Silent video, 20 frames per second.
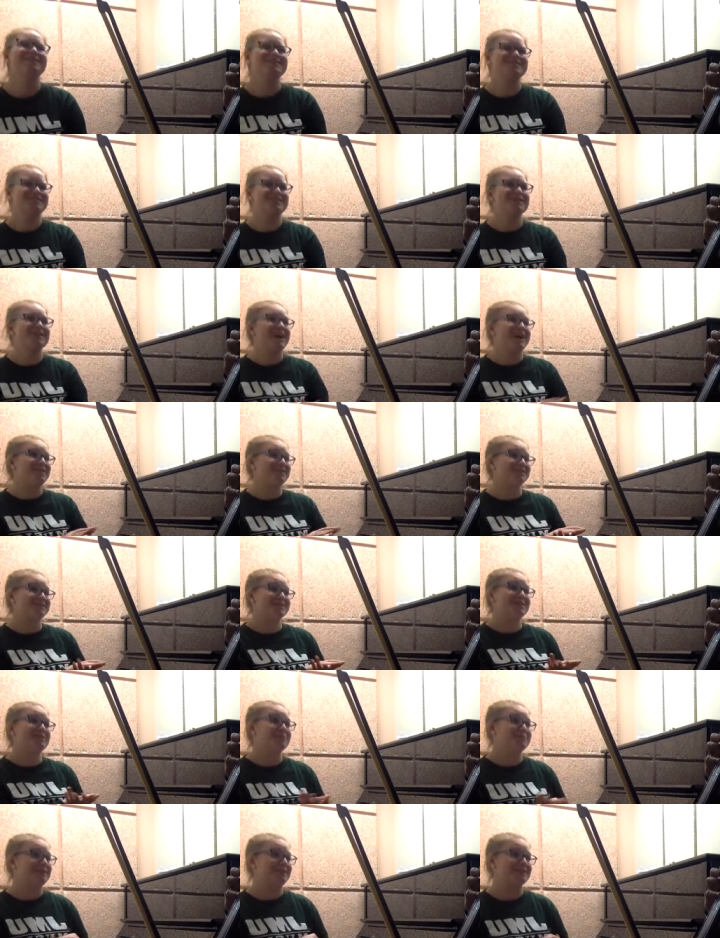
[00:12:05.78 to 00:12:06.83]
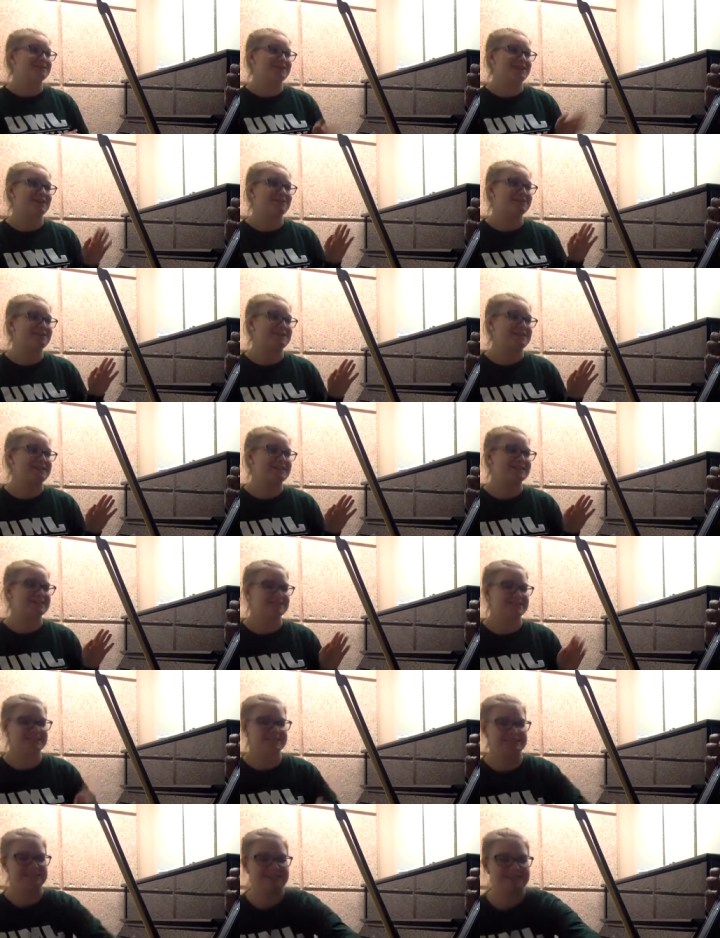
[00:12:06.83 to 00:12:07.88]
So yeah, there's no fingers down on D because
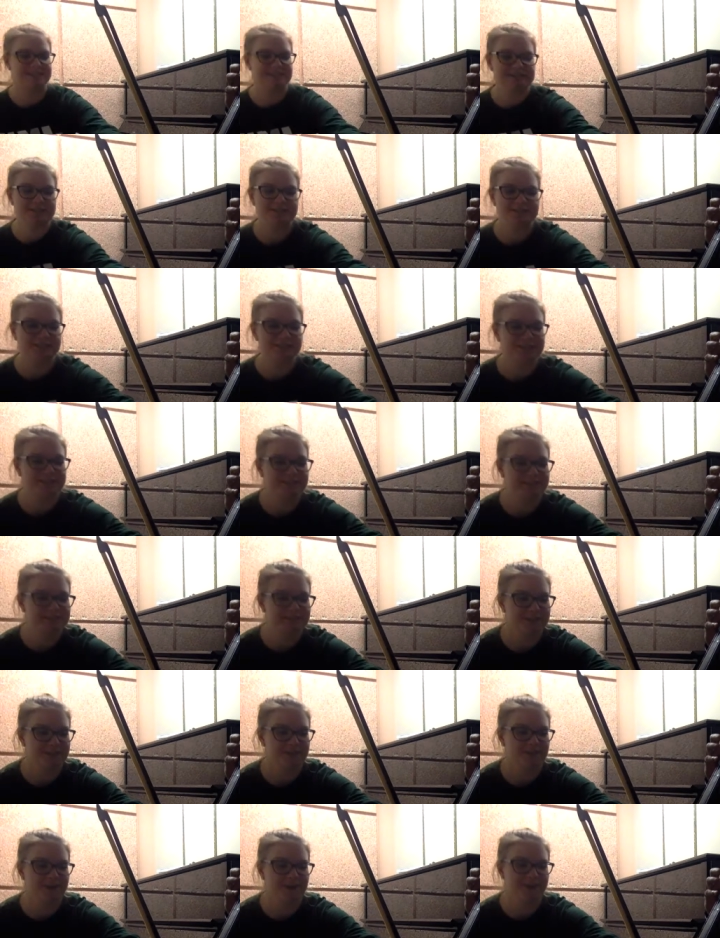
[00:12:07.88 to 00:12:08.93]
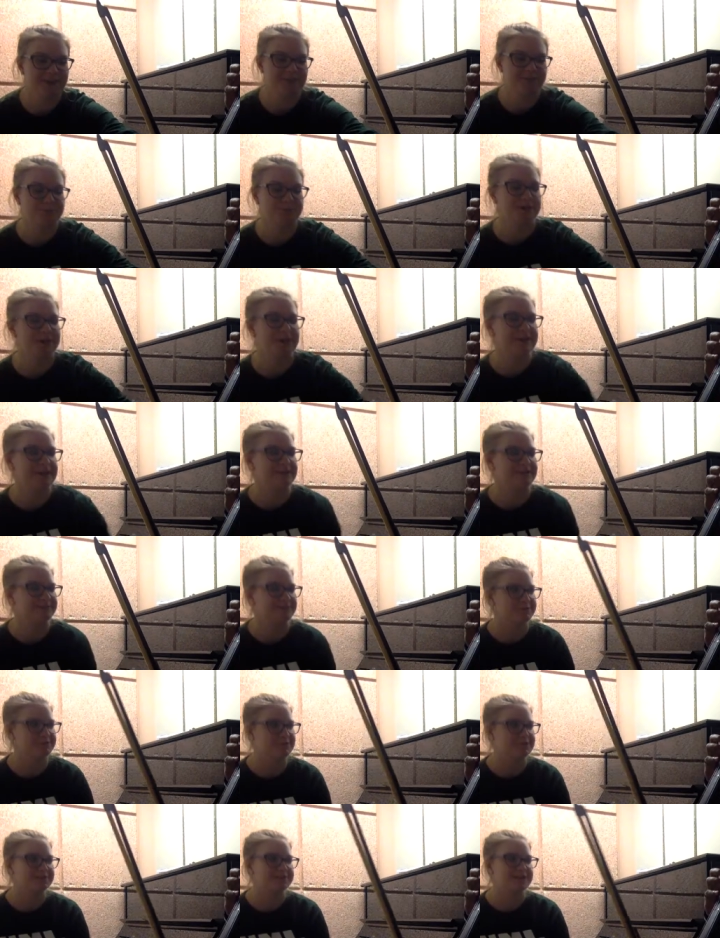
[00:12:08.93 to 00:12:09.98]
this is the D string, so you won't have to put any of
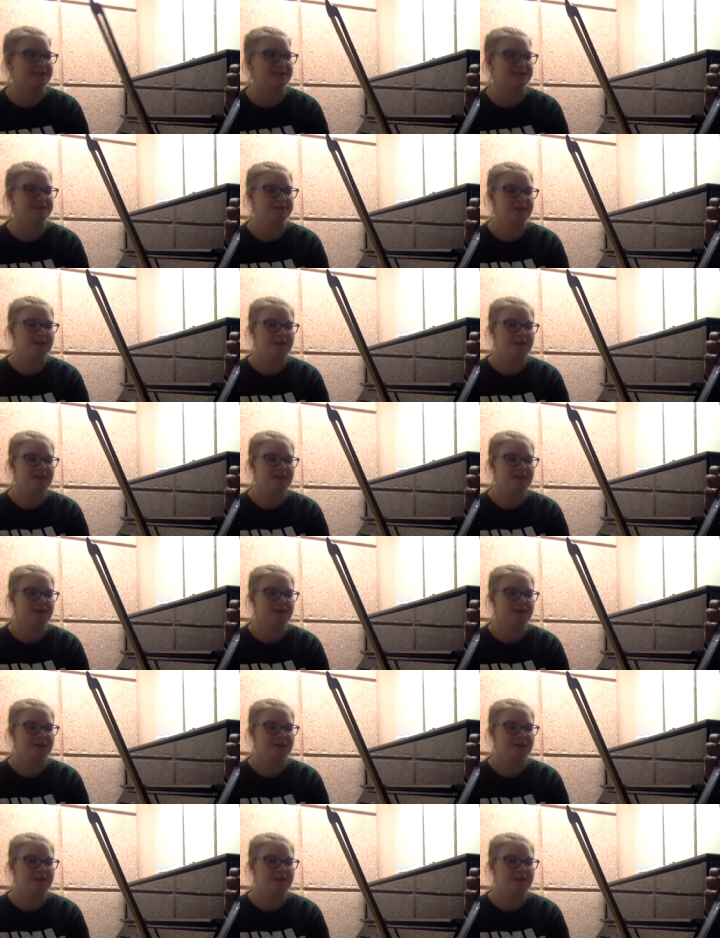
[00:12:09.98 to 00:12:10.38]
your fingers down.